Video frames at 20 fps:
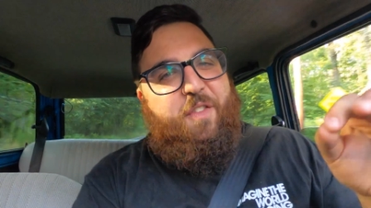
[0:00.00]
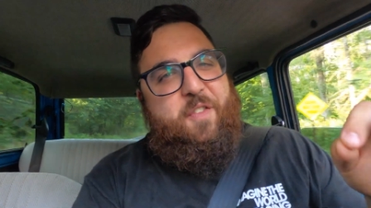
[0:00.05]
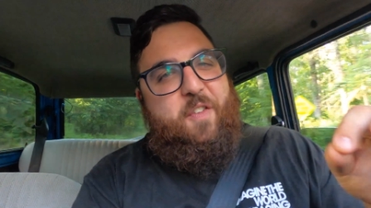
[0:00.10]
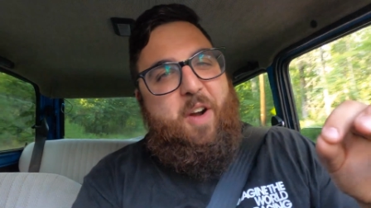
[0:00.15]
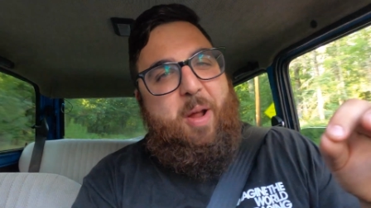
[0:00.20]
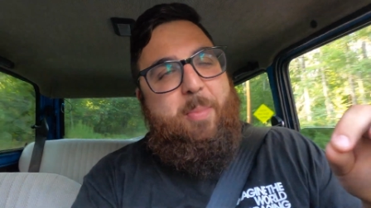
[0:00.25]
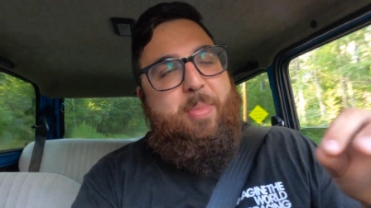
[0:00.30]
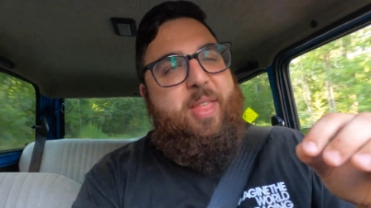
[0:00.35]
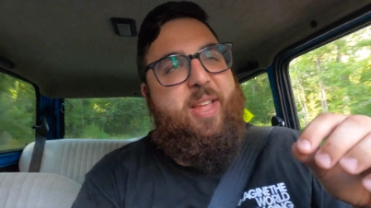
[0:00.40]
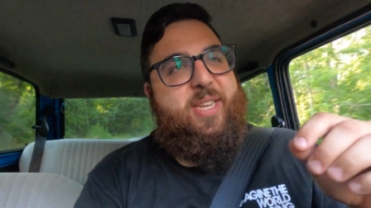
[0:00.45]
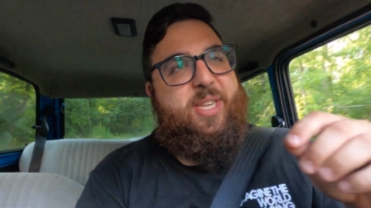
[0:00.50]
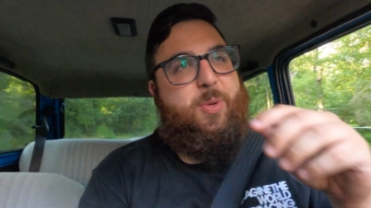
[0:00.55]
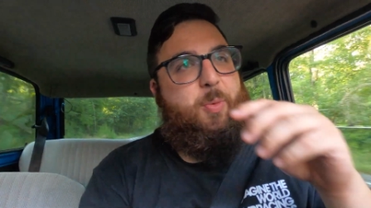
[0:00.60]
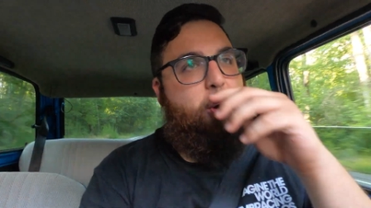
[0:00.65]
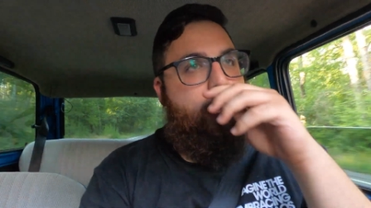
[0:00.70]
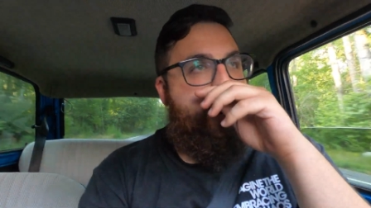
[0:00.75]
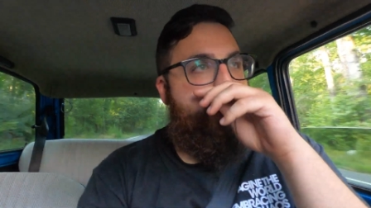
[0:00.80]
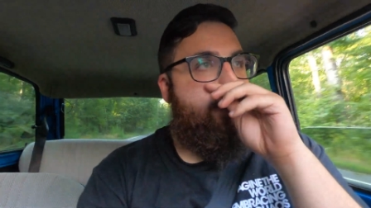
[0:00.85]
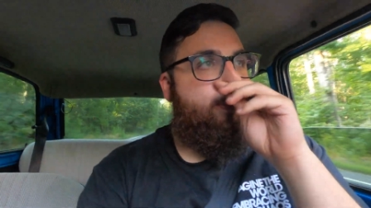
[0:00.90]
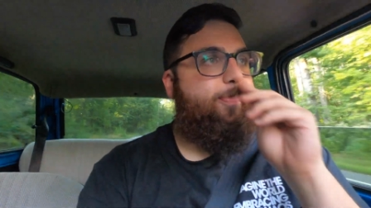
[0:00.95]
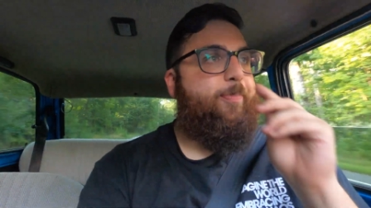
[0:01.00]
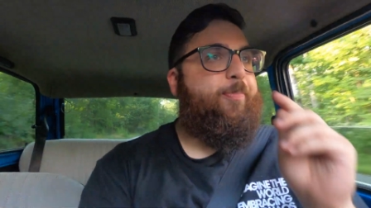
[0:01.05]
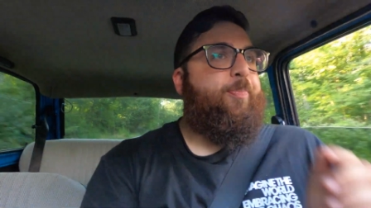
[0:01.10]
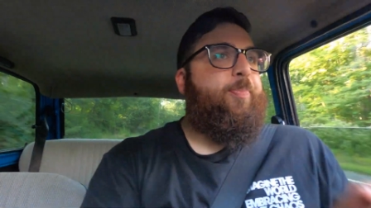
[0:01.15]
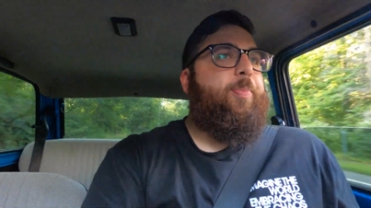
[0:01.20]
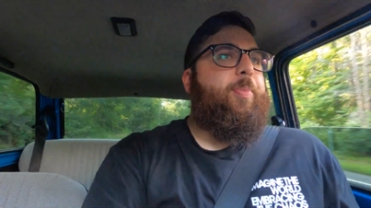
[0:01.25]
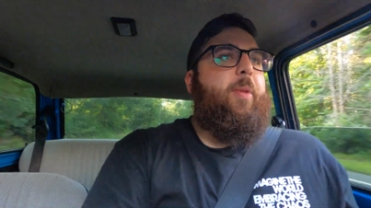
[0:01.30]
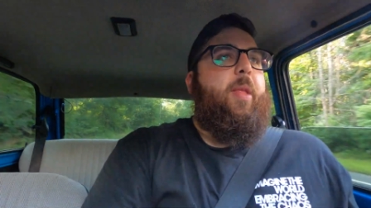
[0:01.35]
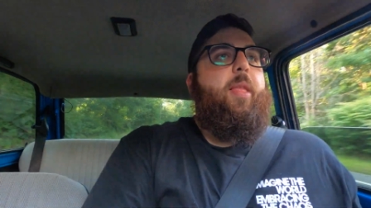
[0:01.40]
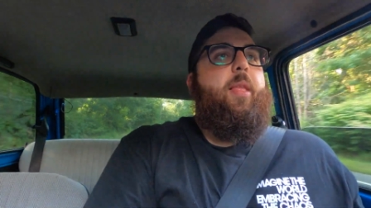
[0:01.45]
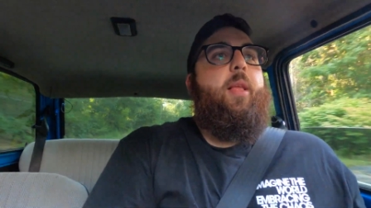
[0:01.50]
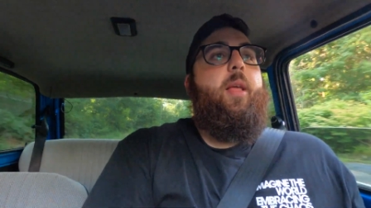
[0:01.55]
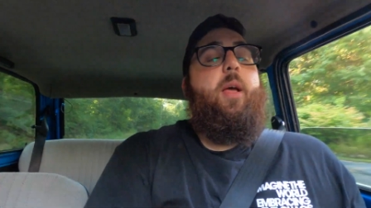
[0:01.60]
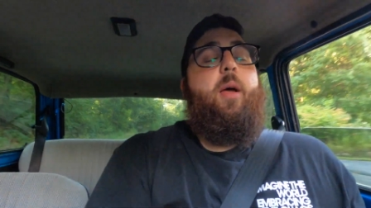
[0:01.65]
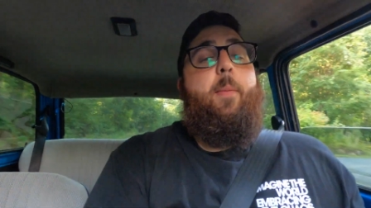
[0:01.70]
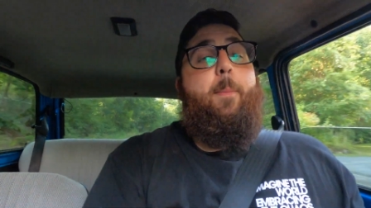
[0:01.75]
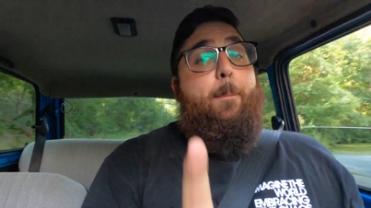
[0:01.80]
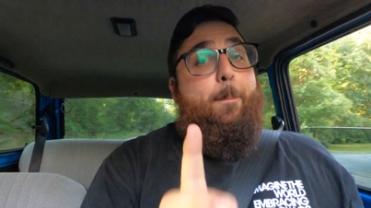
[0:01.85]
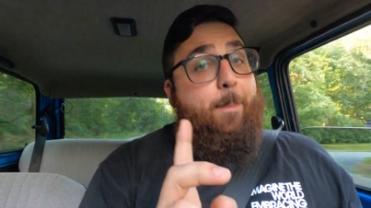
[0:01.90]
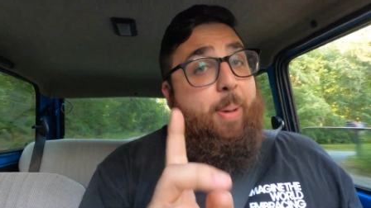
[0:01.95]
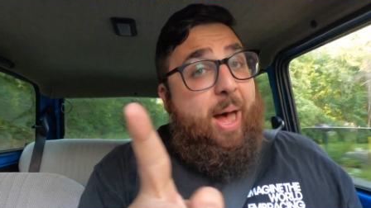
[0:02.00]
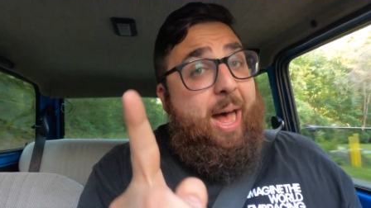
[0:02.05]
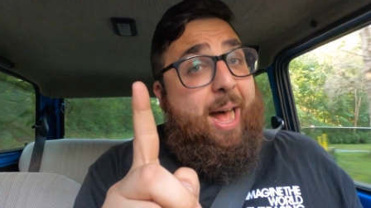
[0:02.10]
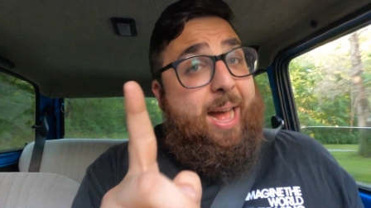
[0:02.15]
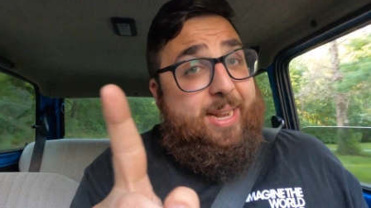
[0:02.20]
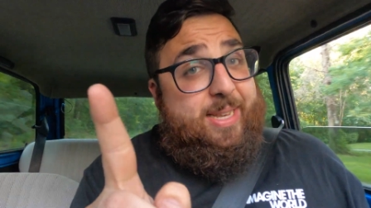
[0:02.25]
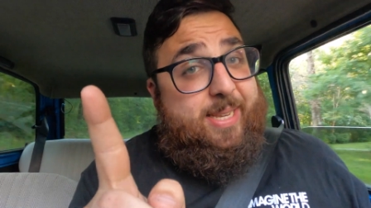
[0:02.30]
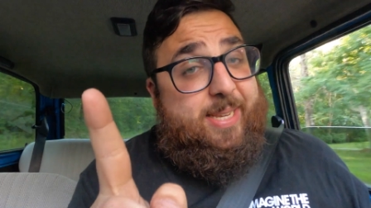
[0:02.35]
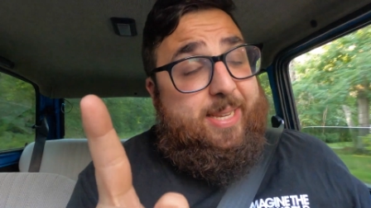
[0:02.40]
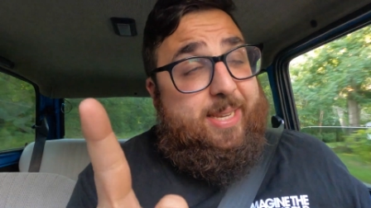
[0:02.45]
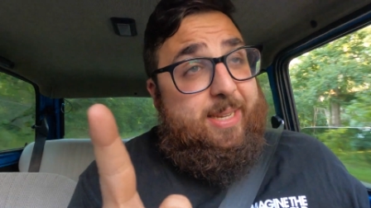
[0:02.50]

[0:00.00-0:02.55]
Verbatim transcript: from this one. But,